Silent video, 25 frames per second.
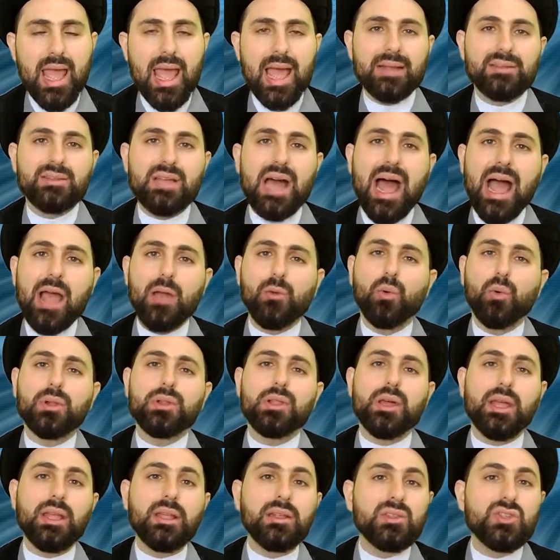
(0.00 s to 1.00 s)
and I
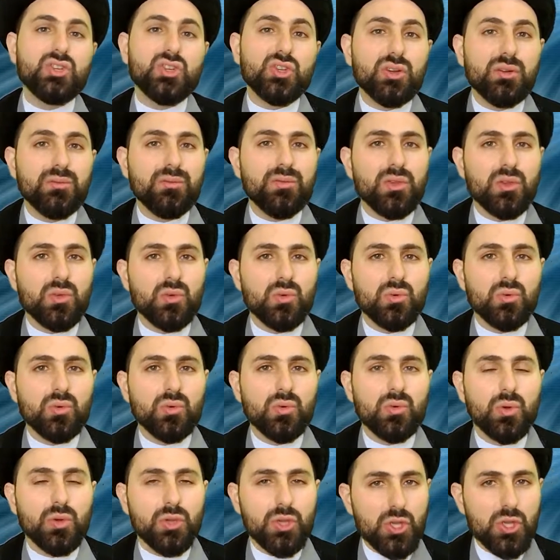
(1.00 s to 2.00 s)
will
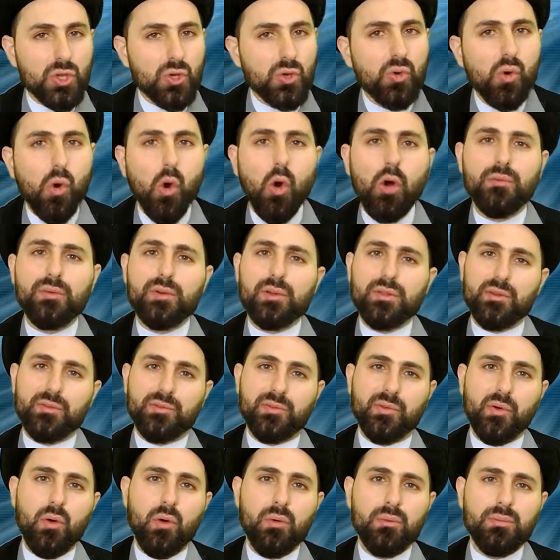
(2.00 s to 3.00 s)
interview you over the
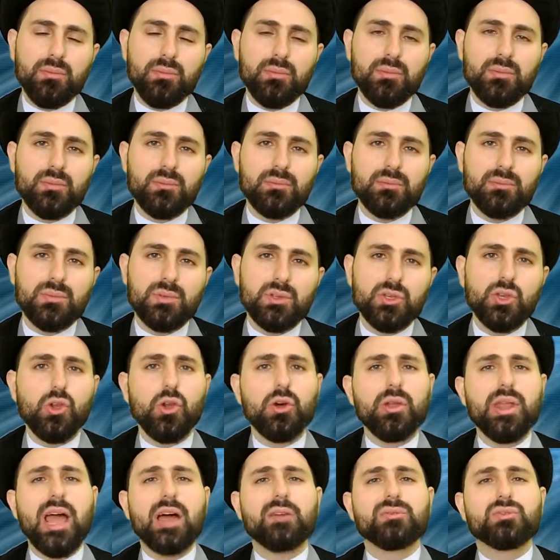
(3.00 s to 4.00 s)
phone. You
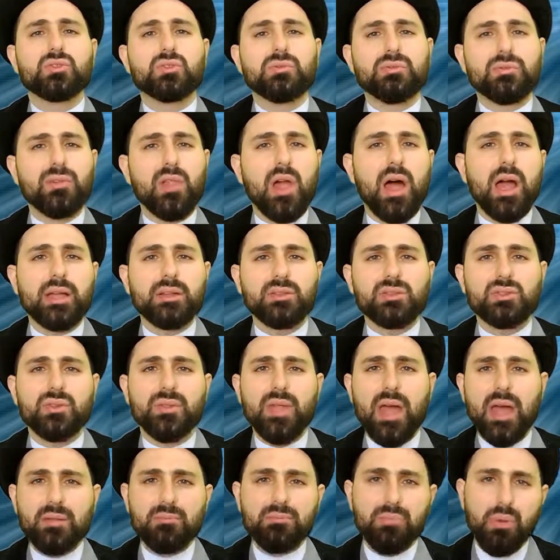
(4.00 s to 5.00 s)
don't have to fly to
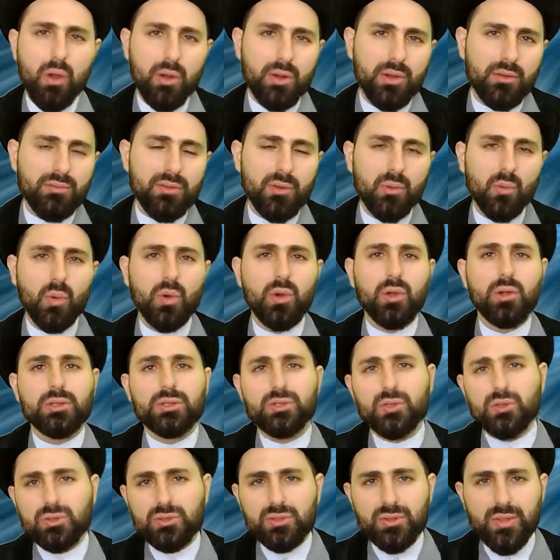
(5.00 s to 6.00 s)
that part of the
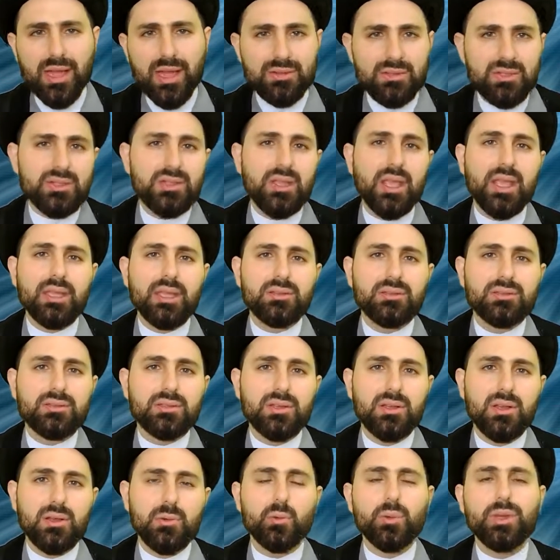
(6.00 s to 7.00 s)
world or to that state.
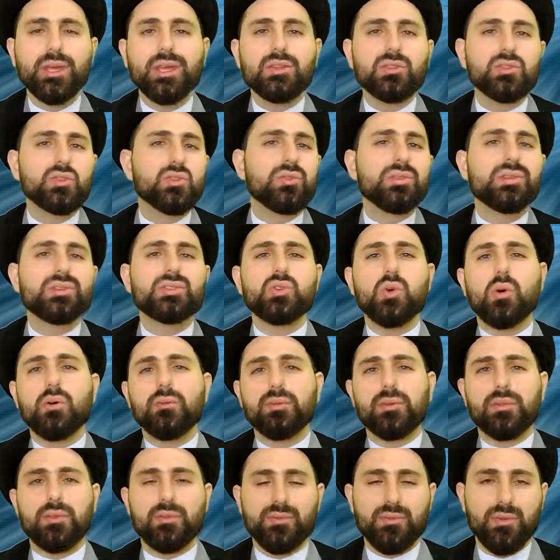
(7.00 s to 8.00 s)
We can do this
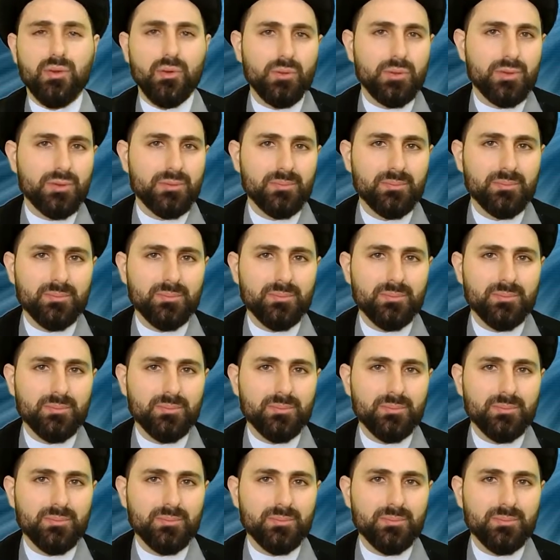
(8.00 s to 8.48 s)
over the phone.